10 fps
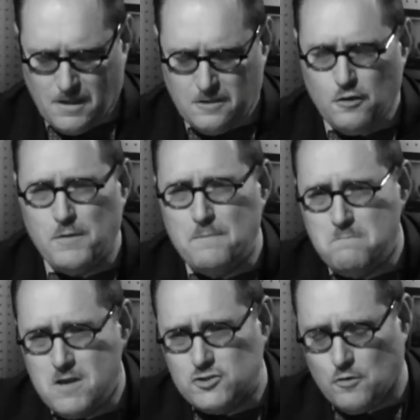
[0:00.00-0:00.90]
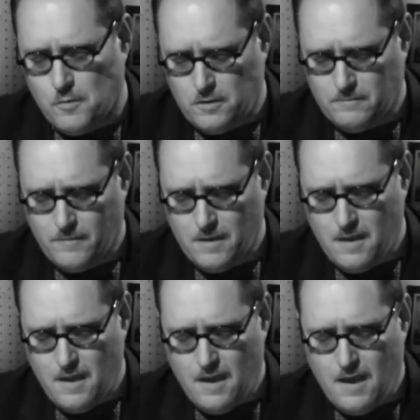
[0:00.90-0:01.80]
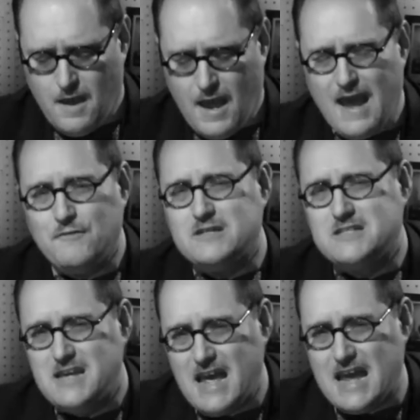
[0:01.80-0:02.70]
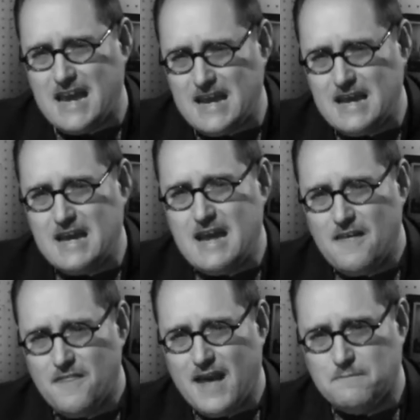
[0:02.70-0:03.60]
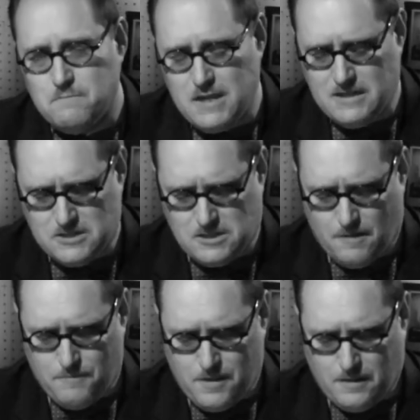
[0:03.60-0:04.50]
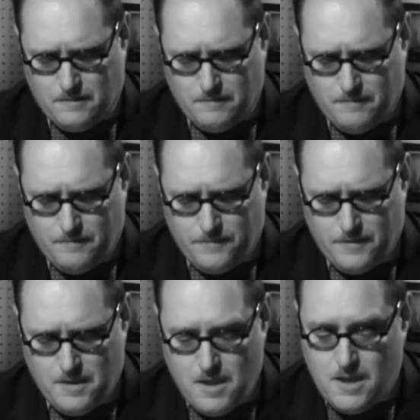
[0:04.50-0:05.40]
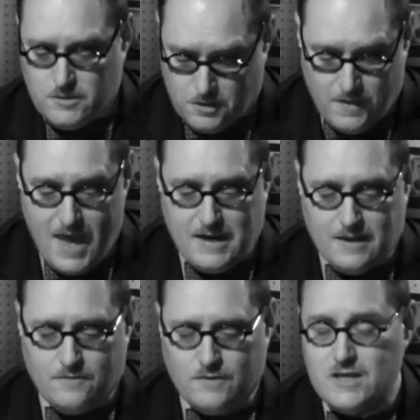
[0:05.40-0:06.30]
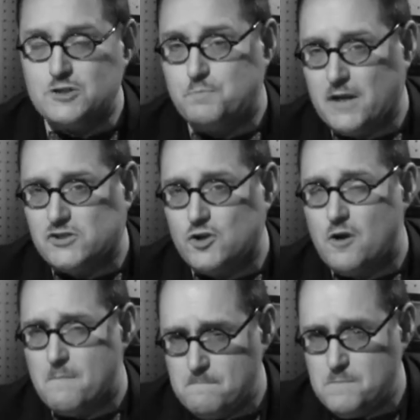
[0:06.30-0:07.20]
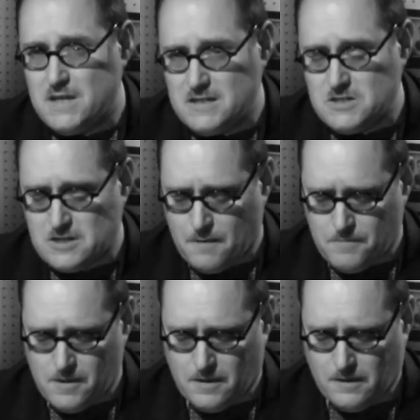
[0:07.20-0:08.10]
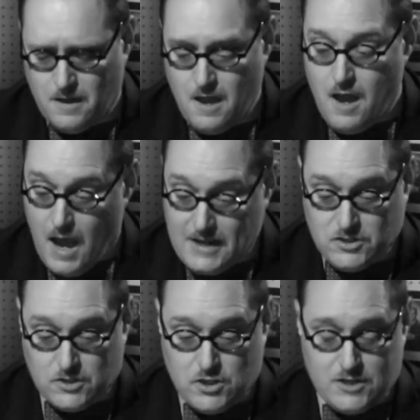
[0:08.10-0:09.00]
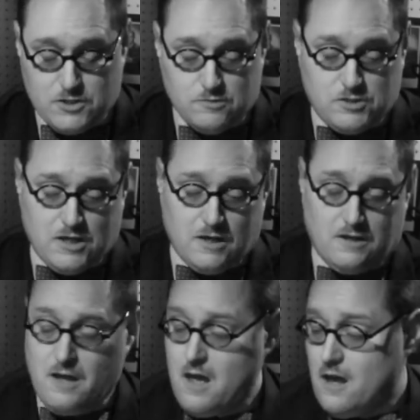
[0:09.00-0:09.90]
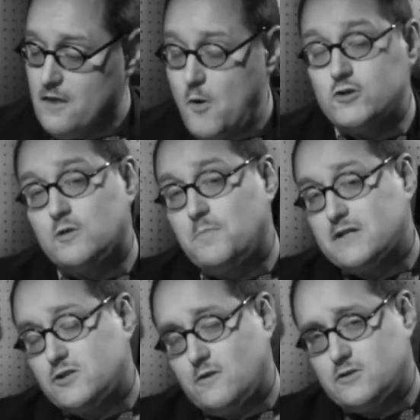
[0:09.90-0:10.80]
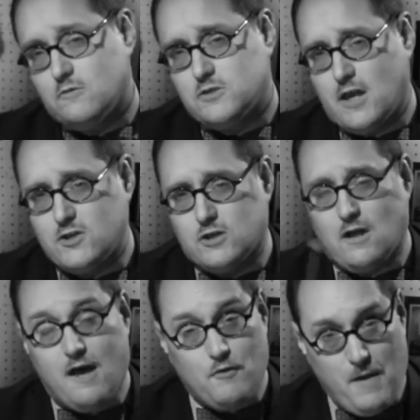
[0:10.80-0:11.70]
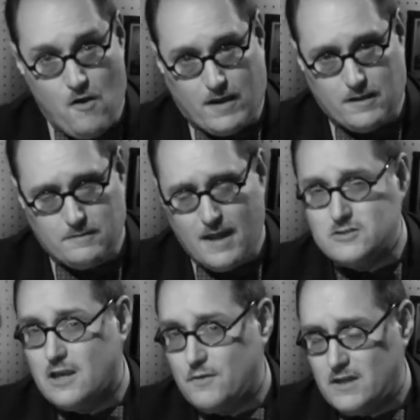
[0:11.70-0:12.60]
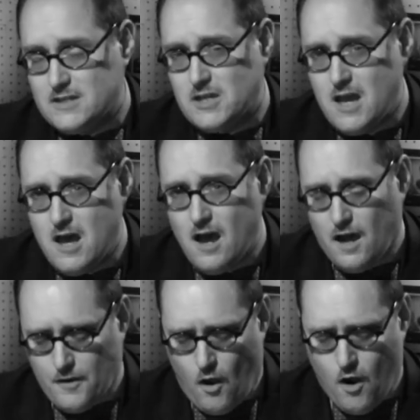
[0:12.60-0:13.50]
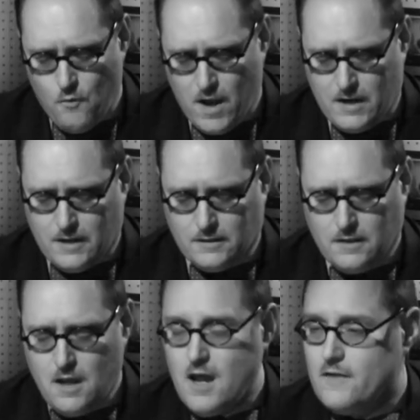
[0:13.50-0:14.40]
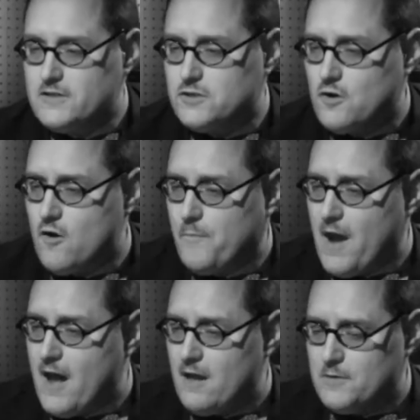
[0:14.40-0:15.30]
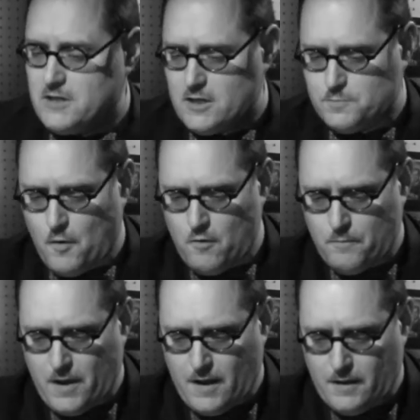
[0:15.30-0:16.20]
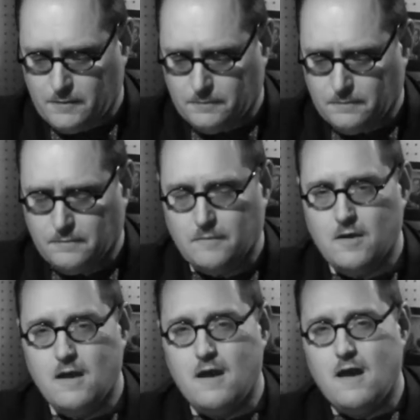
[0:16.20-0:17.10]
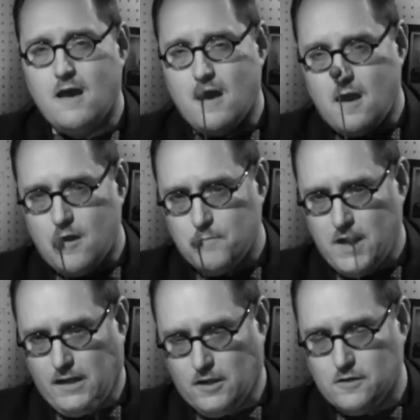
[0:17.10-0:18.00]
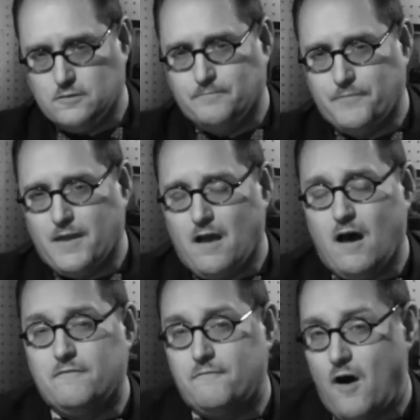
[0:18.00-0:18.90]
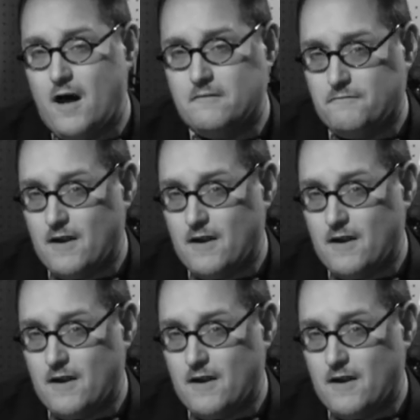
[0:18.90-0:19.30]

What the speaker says: You'll be miserable. Have a day that means something." To that end, this picture means something. I suggest you see it. The Motion Picture Association of America has given this an R rating. This is your pal, Matías Bombal, bidding you a fond